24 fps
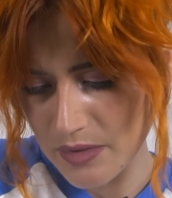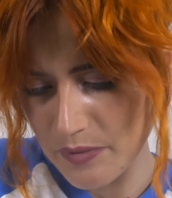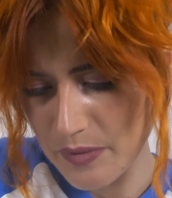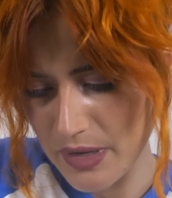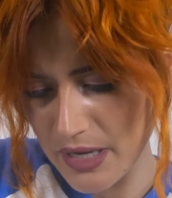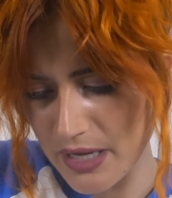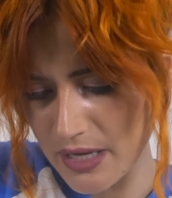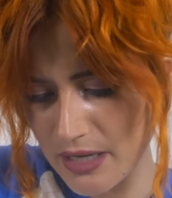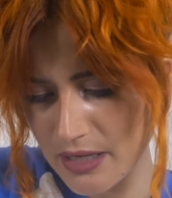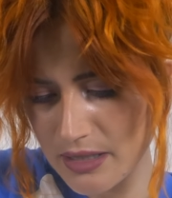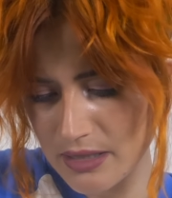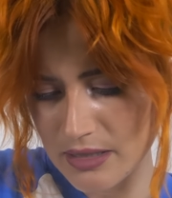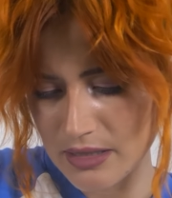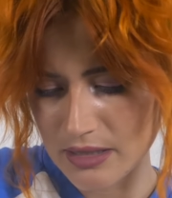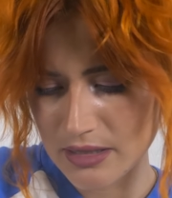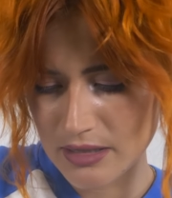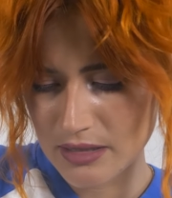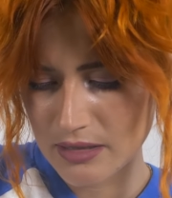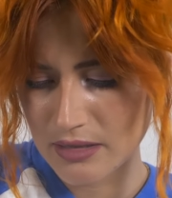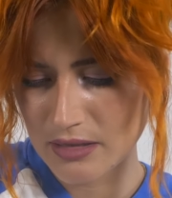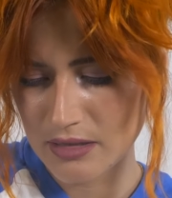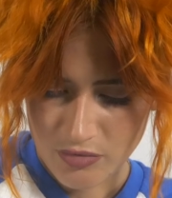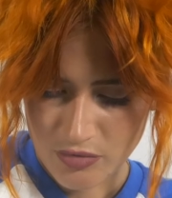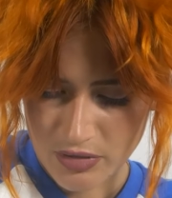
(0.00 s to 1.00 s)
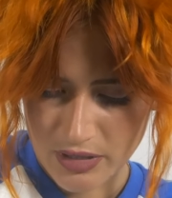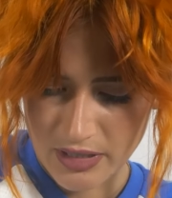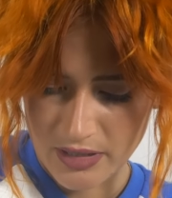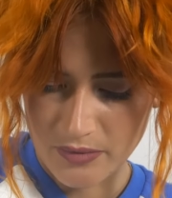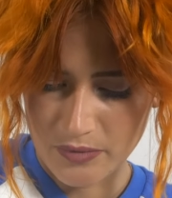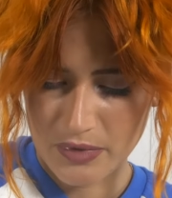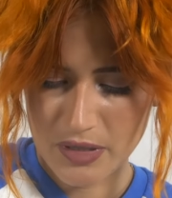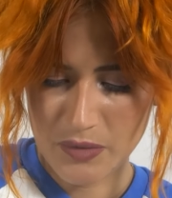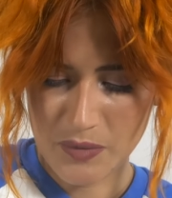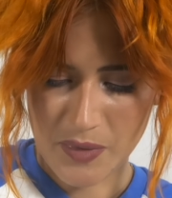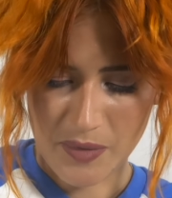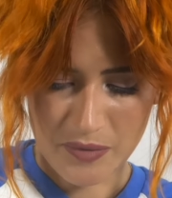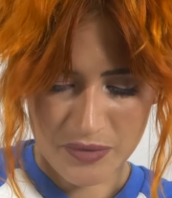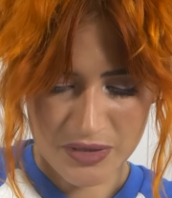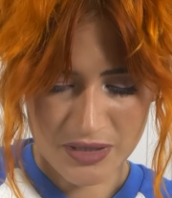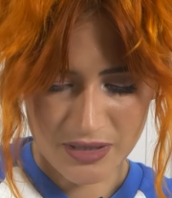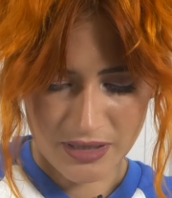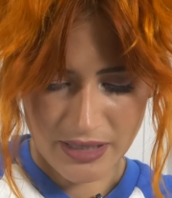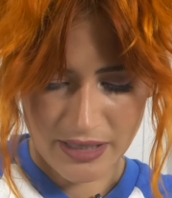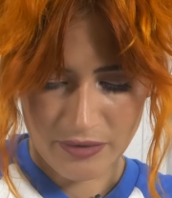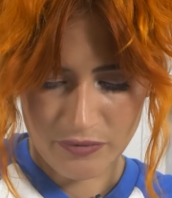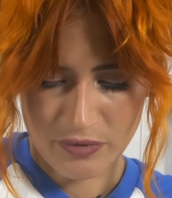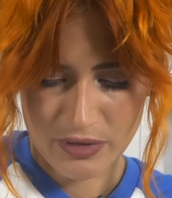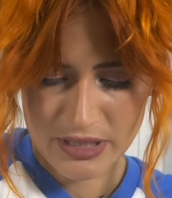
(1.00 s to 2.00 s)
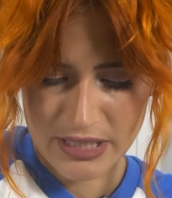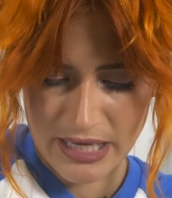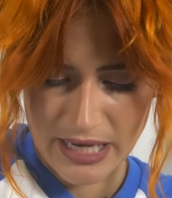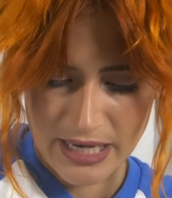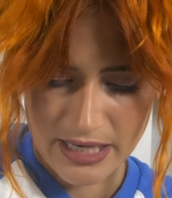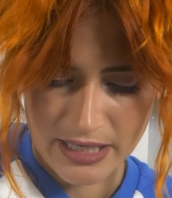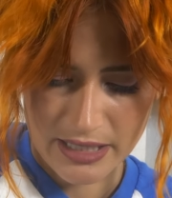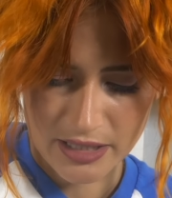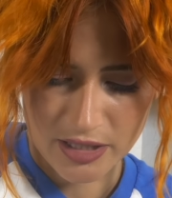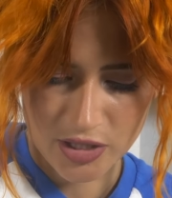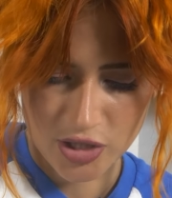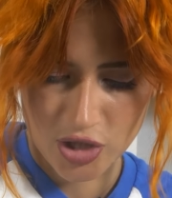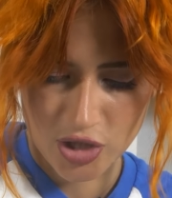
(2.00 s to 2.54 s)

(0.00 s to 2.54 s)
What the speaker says: mix. You want it to be able to like retain its